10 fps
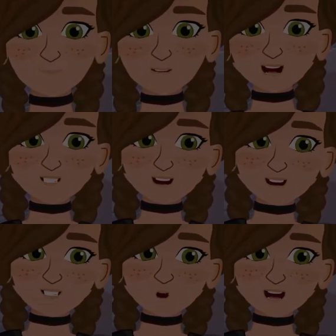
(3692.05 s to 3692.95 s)
I'm the
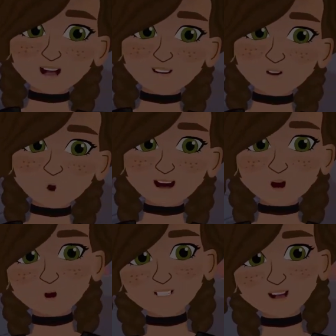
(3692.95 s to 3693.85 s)
fifth grandchild
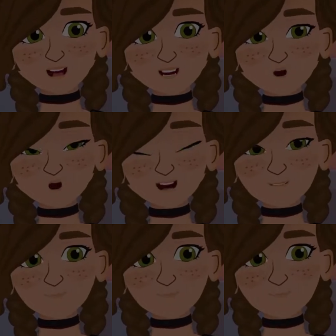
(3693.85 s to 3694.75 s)
of Donna
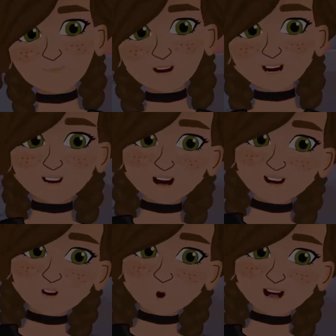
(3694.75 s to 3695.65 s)
Median, the poor
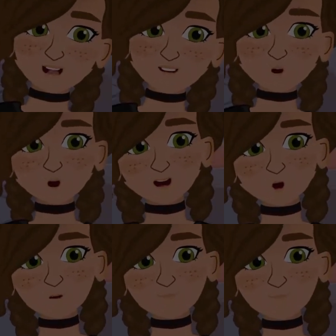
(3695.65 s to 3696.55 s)
woman in this
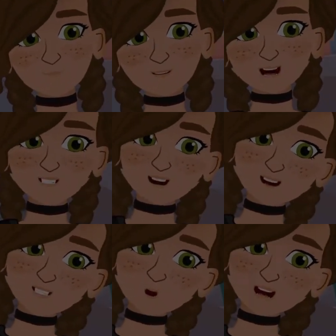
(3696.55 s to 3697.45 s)
grave, who has been
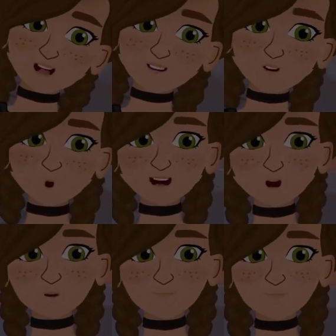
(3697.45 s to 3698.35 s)
wrongly
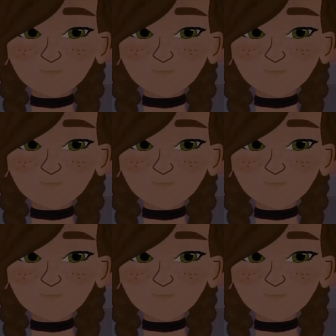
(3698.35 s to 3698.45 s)
accused.